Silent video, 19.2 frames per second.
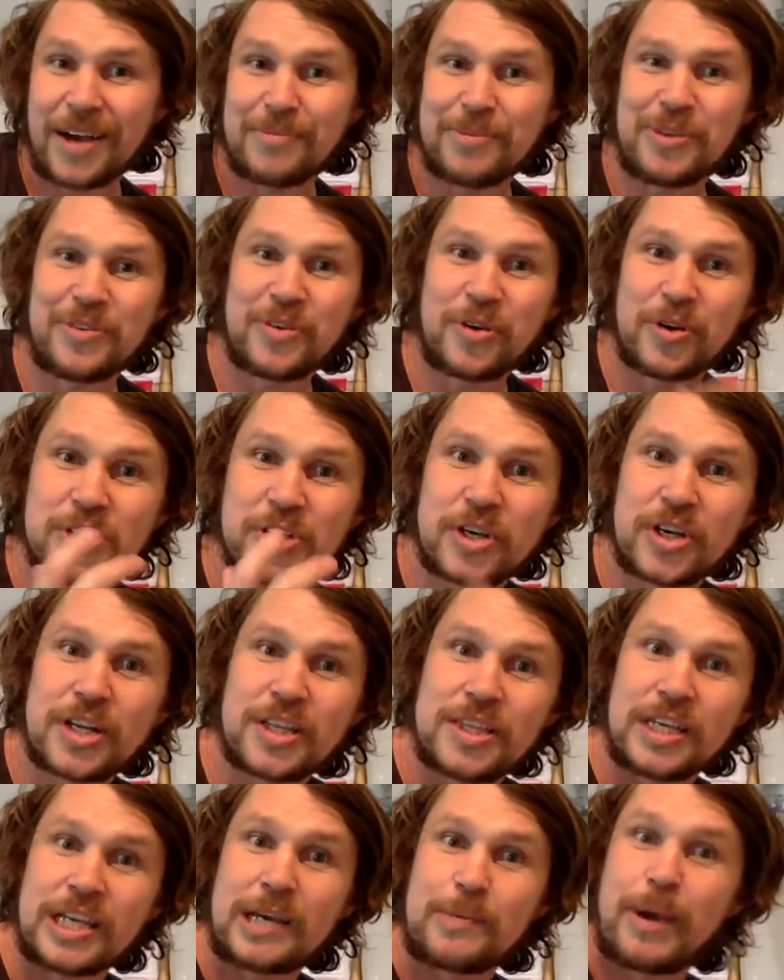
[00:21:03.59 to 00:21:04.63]
You've got to
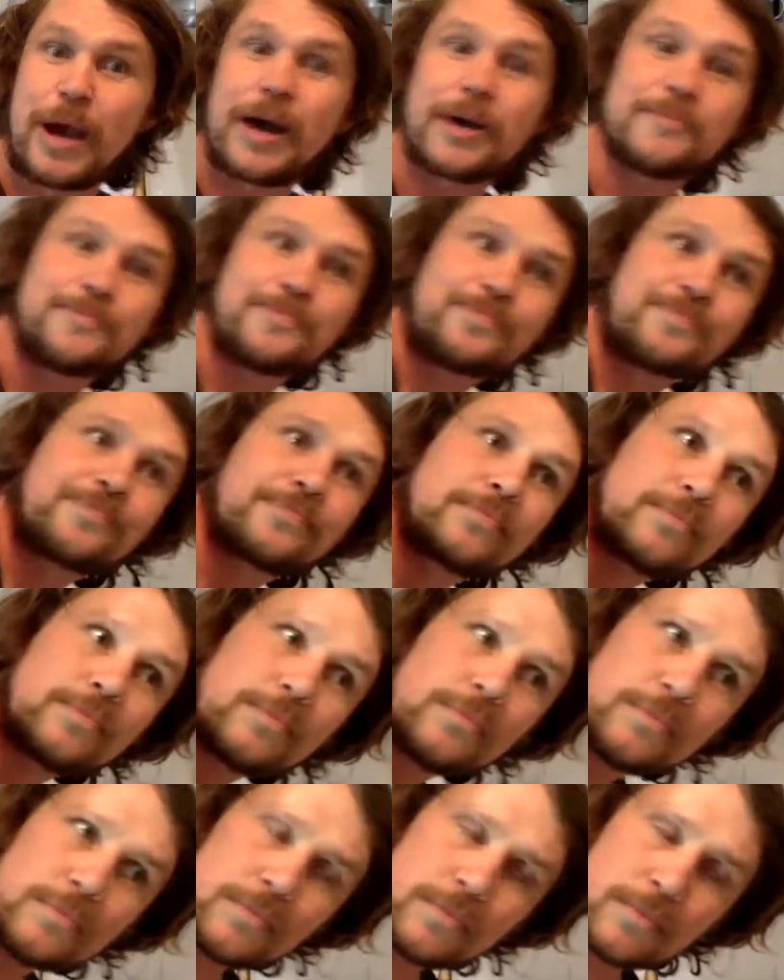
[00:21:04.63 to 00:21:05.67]
think about
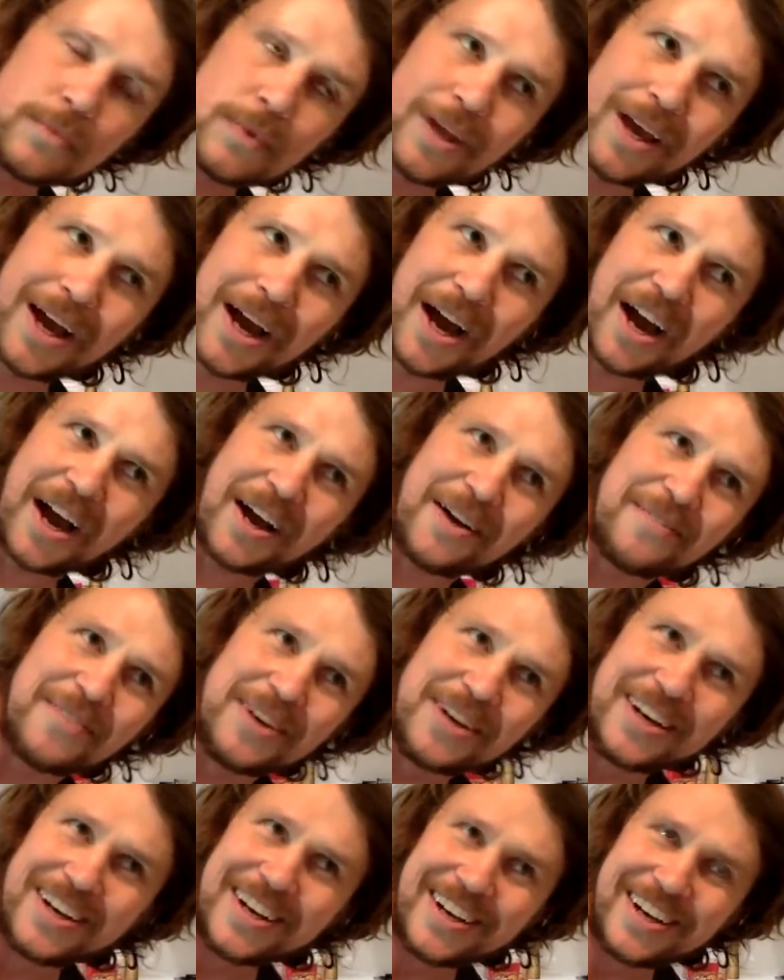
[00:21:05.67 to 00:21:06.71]
the
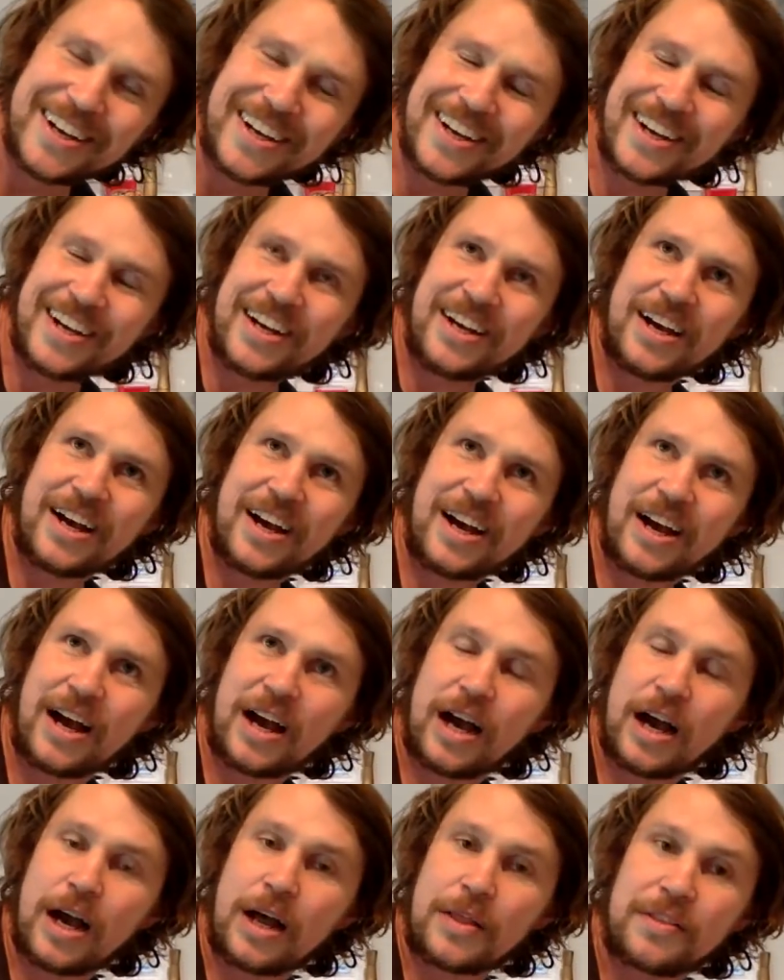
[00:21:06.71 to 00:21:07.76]

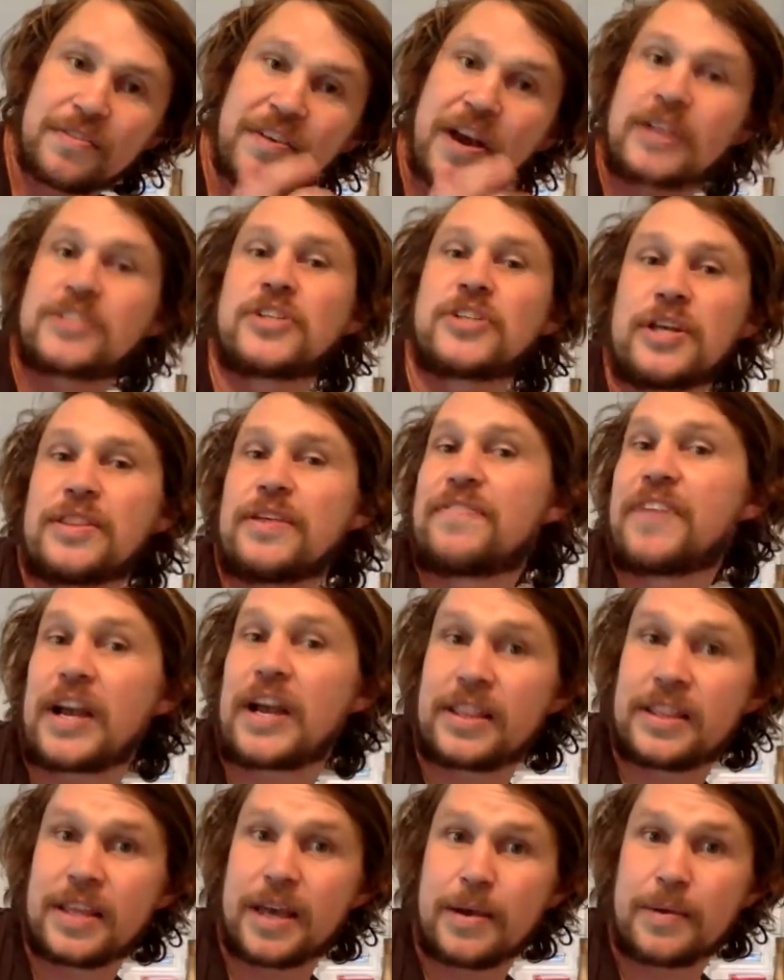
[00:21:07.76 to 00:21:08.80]
fact
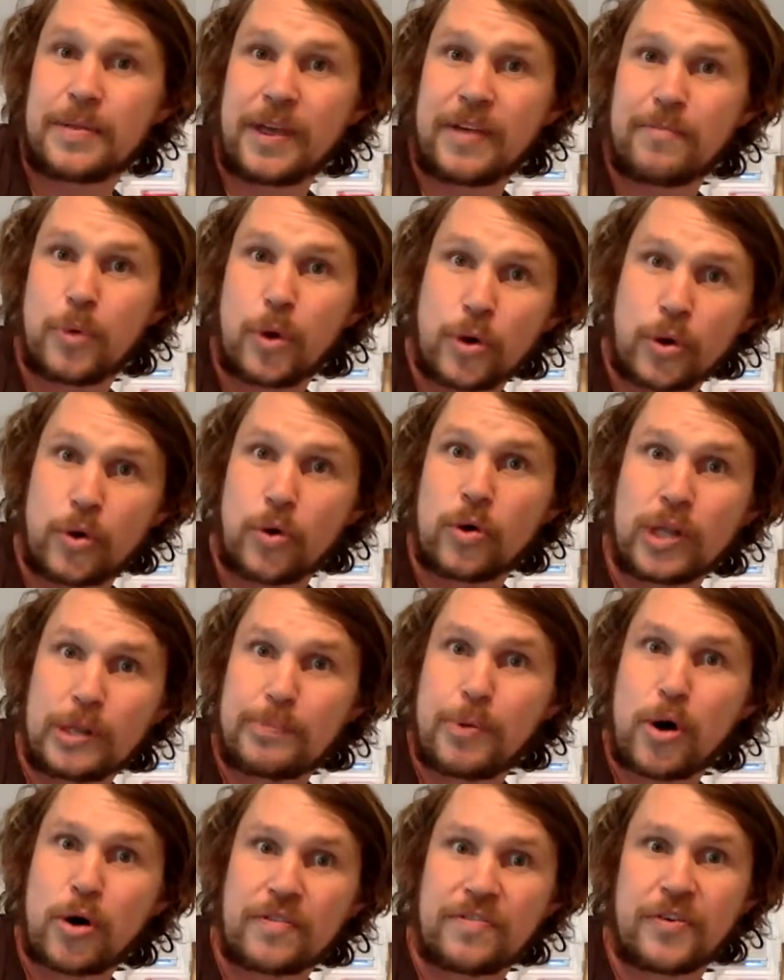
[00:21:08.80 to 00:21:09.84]
that they bought all the
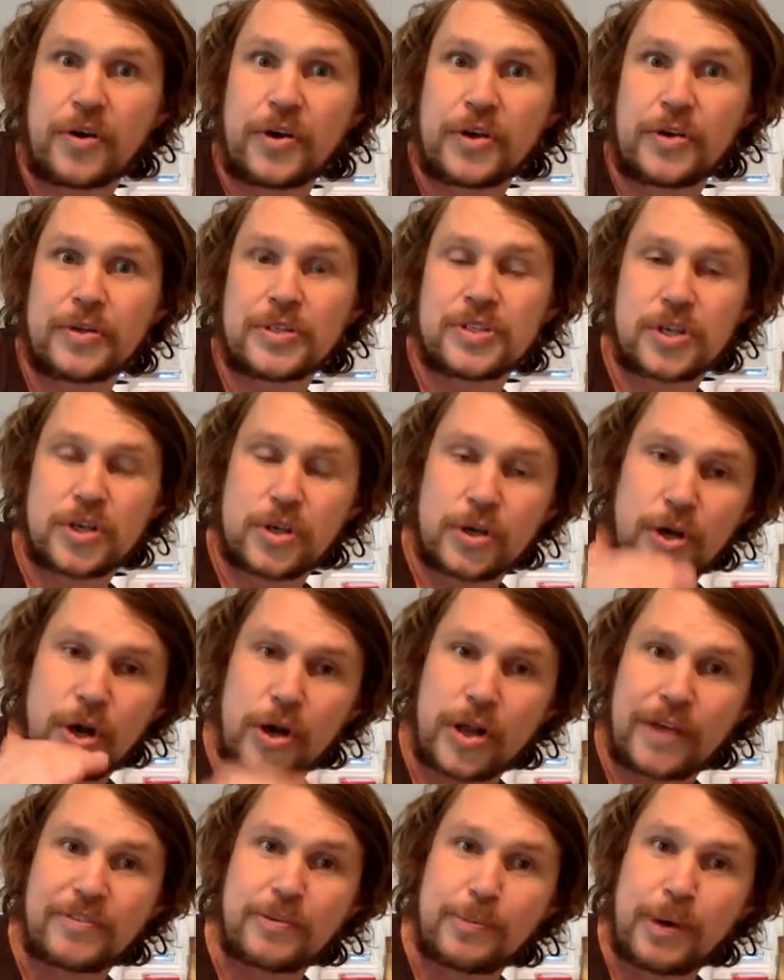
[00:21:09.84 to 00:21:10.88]
bulk for you, and so you can only
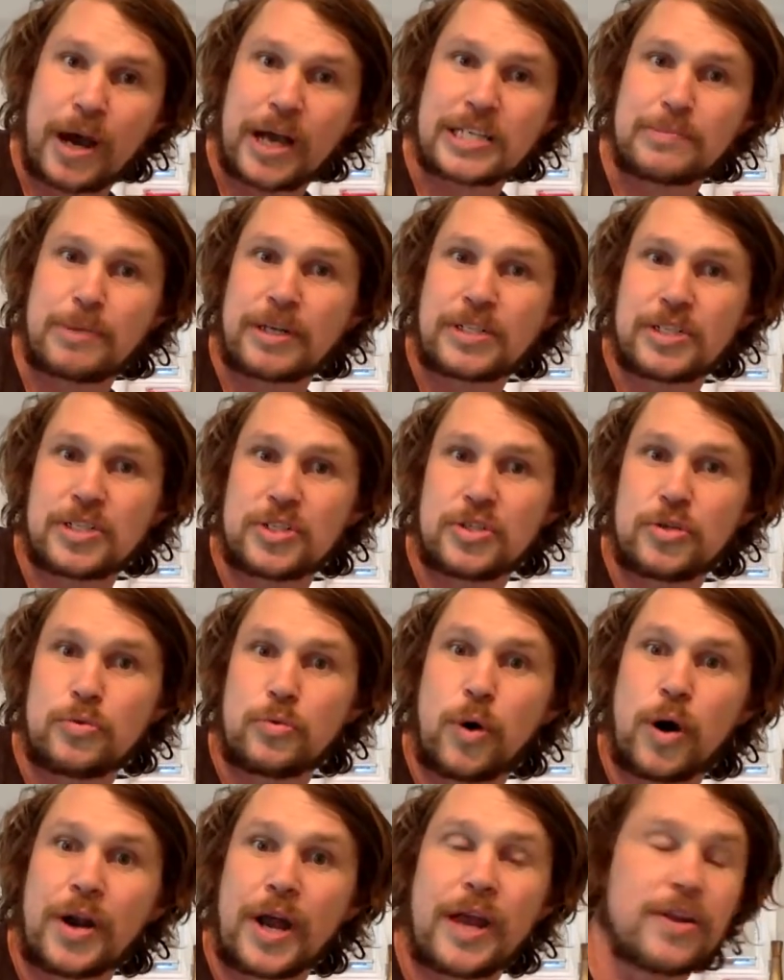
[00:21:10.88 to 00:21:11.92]
have to buy as much as you
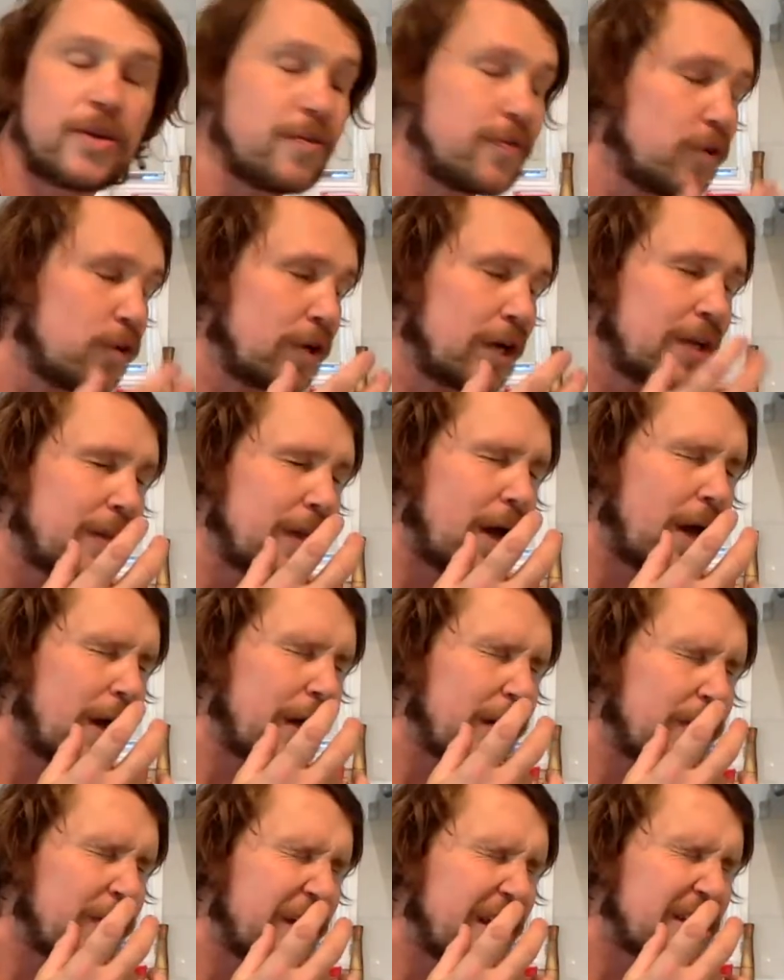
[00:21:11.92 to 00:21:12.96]
want. And you look at
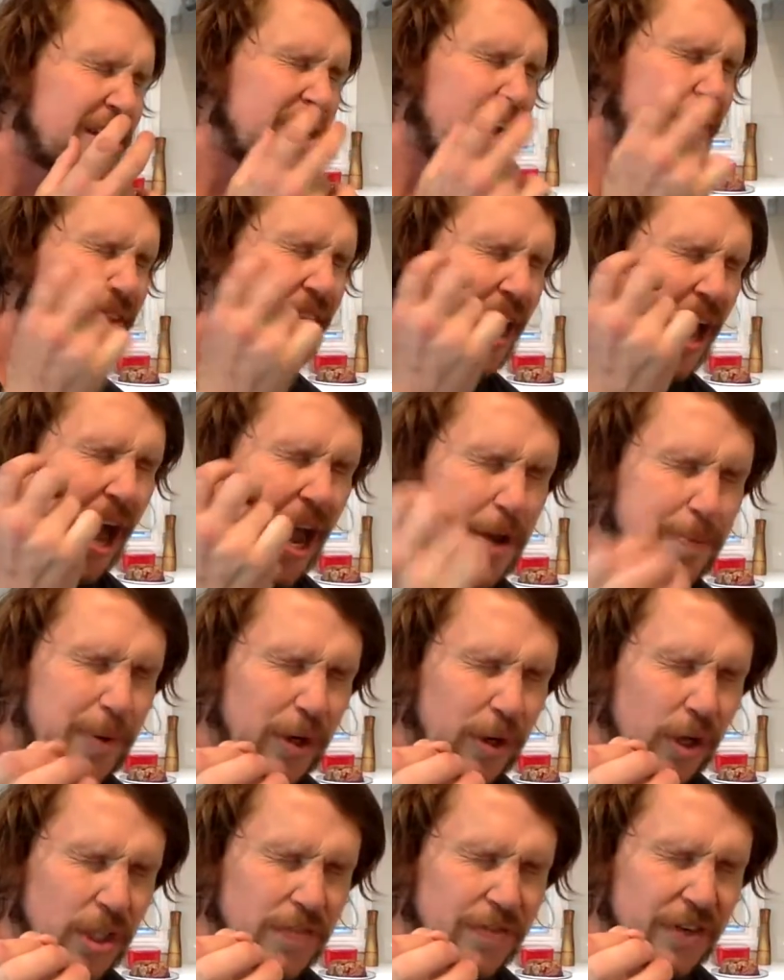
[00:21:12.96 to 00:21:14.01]
ingredients like the
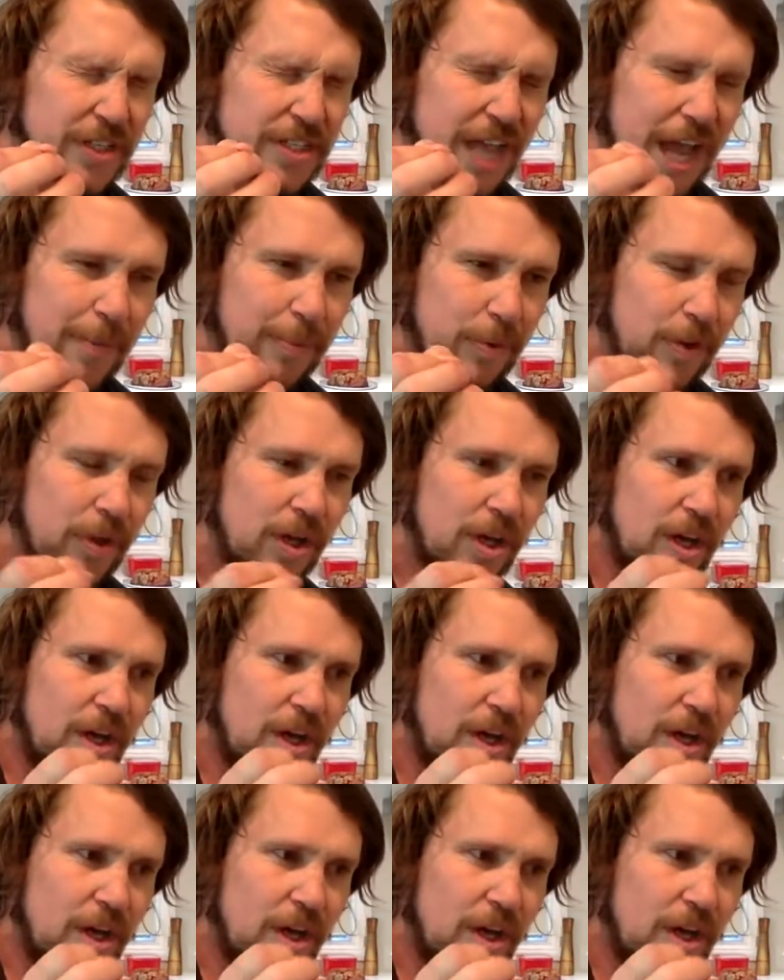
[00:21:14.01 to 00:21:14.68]
apricots, for example.